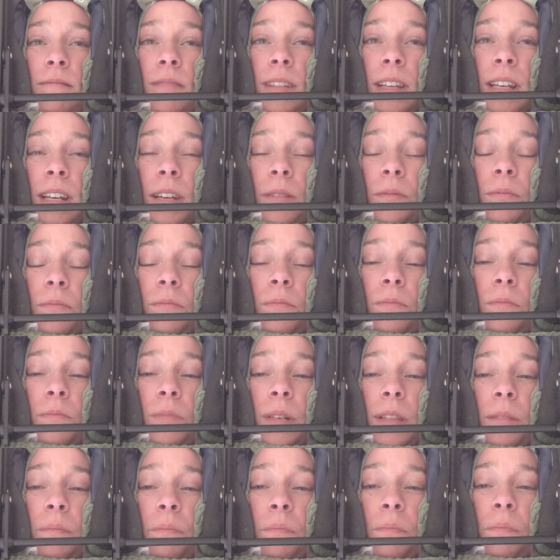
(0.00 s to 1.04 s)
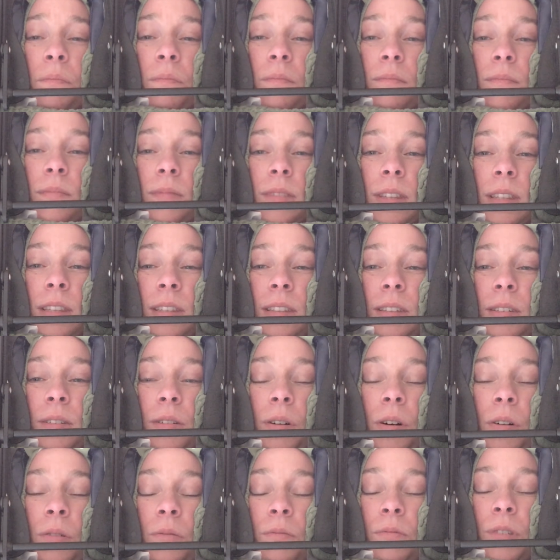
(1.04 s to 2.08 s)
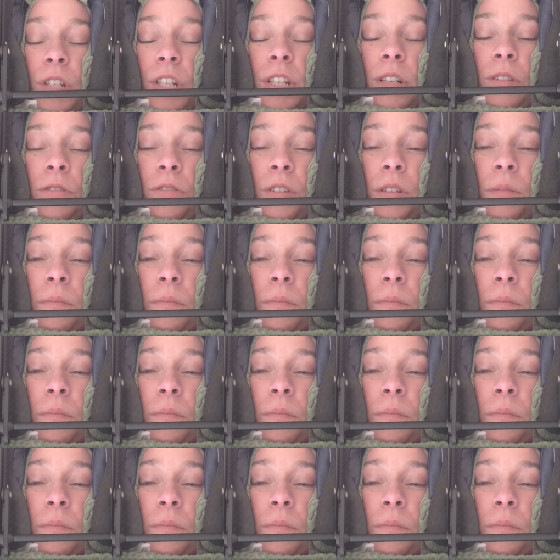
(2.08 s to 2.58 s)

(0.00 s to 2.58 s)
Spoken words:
you know, with the whole children